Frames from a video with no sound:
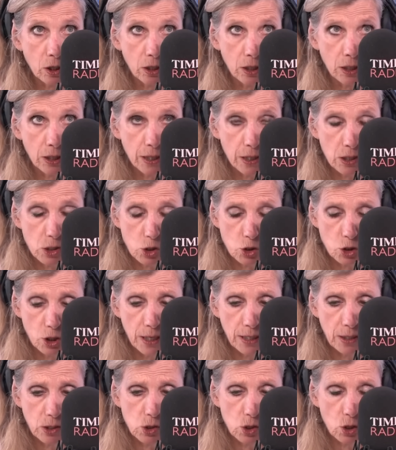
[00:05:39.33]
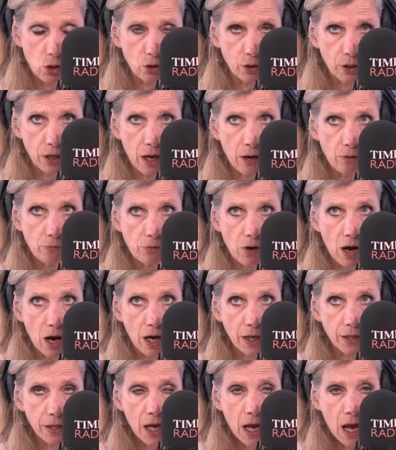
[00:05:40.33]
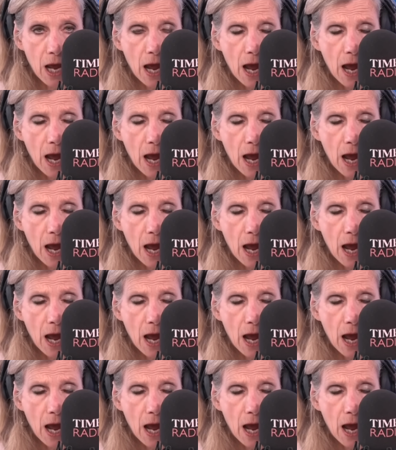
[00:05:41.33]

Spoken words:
earlier strikes on Iran,